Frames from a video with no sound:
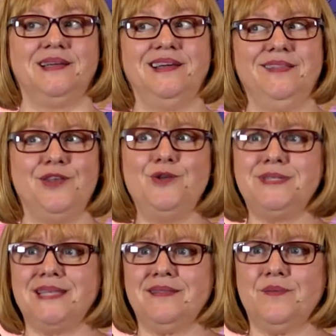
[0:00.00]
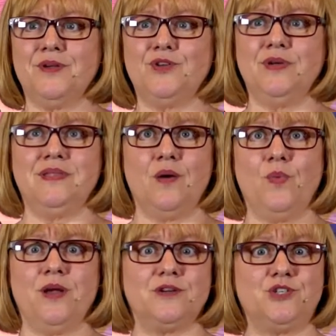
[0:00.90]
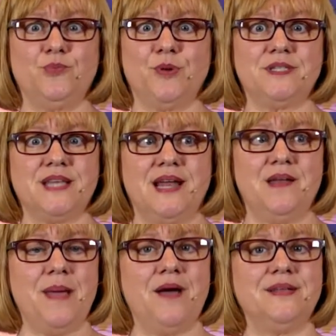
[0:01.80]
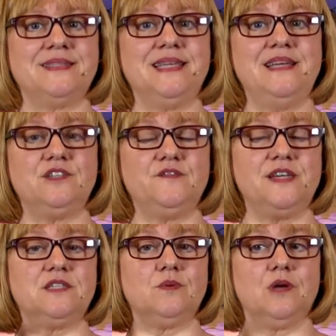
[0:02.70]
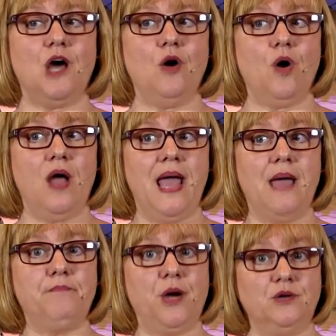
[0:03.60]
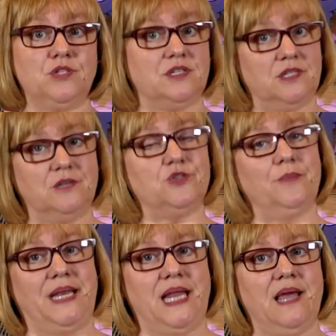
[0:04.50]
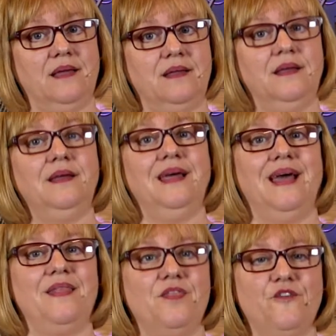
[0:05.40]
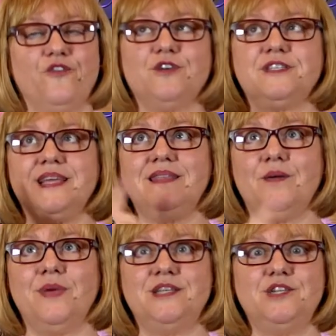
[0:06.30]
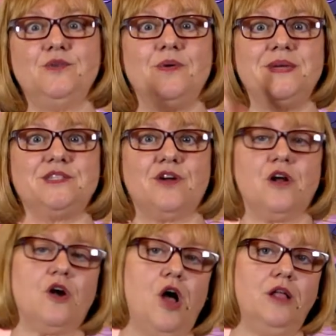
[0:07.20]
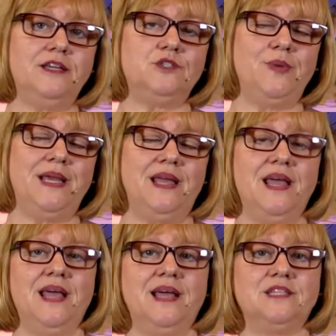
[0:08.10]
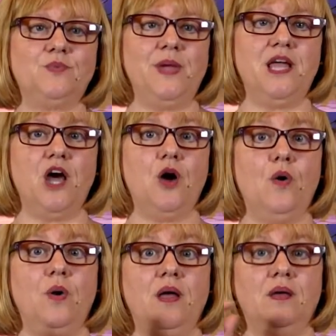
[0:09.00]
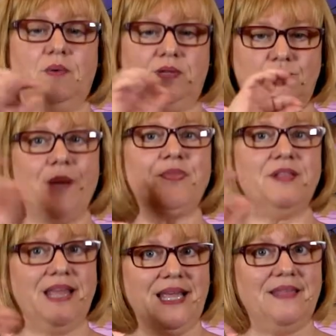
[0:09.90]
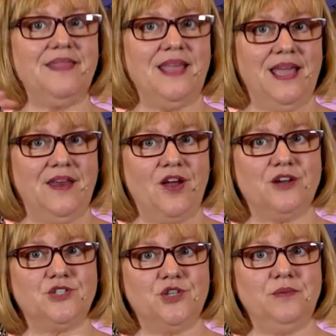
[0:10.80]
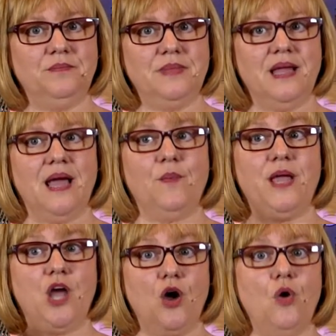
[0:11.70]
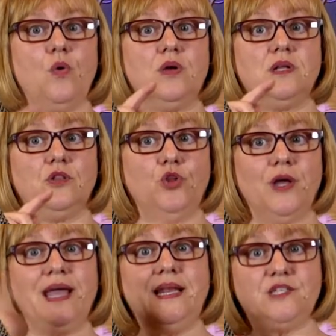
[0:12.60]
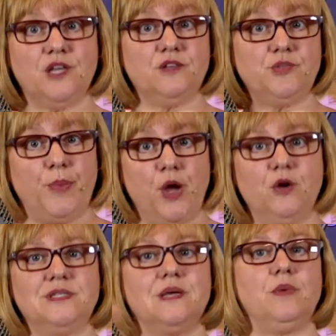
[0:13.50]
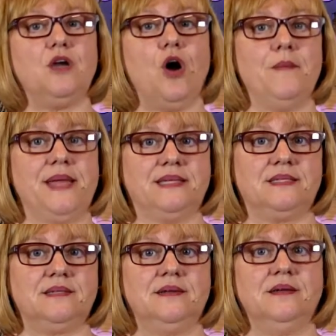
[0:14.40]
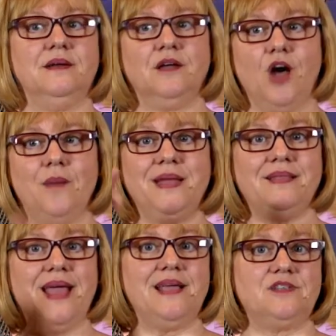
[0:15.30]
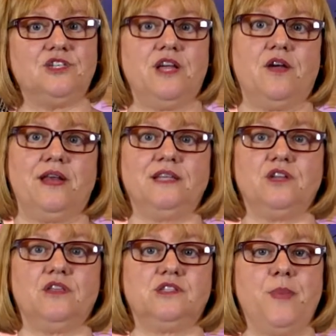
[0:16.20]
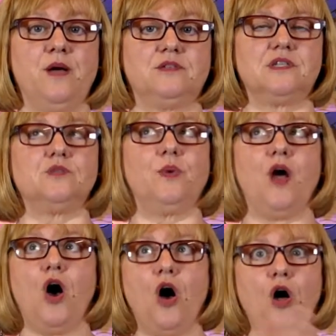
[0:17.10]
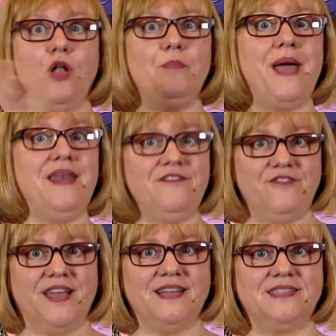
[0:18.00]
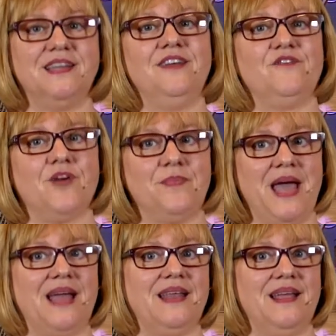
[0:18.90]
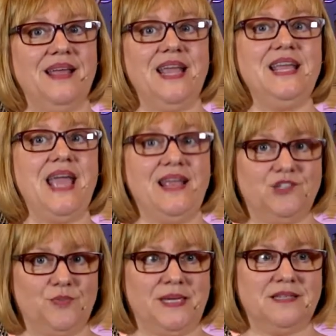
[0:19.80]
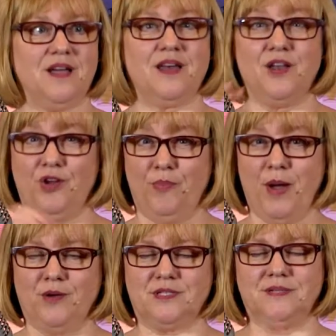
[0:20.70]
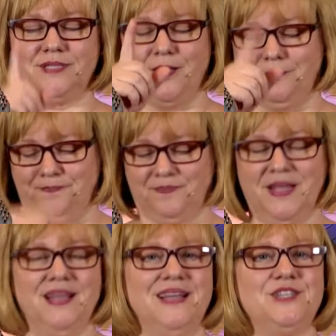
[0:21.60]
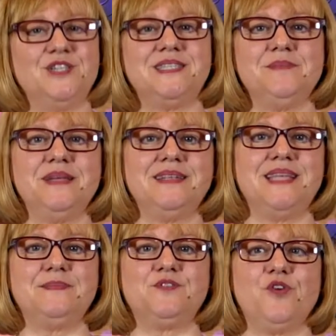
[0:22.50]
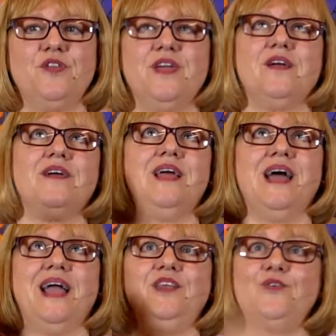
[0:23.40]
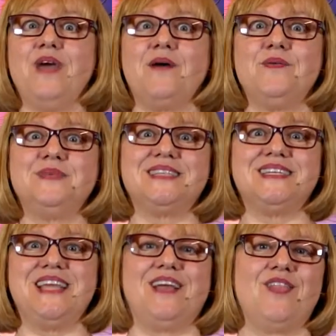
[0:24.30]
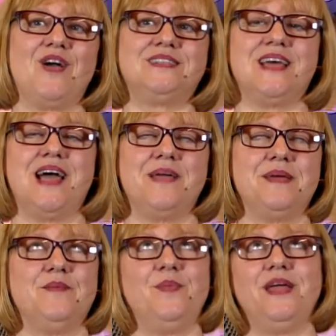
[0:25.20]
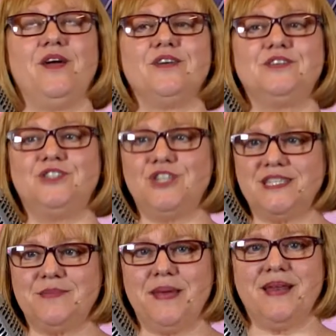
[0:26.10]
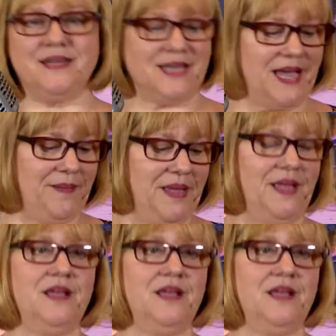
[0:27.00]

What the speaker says: The newest thing that we're doing that we're super excited about is each of us will go and post on social media. And then the first thing that we do when we start our call each week is we drop the link in our Zoom, and we go look at each other's posts and we comment. Comment, like, and share on each other's posts, because we all benefit from that engagement on a new post. So just some little tips for you there. I knew that one was going to take a long time, and we are just about out of time.